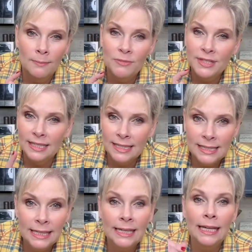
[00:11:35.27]

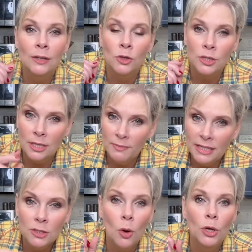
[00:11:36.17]
succeeding or
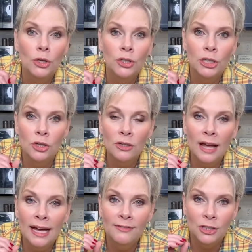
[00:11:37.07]
something's going good in your
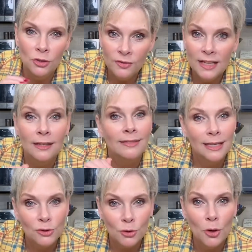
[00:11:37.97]
life and you think
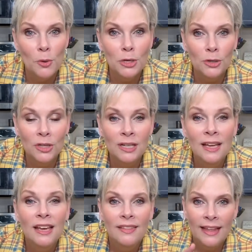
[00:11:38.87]
things are going good,
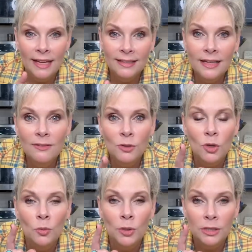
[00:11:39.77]
that
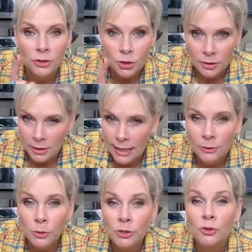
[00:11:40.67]
devil will
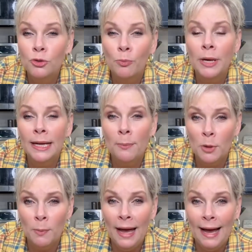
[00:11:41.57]
bring up
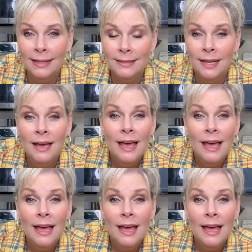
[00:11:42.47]
your past.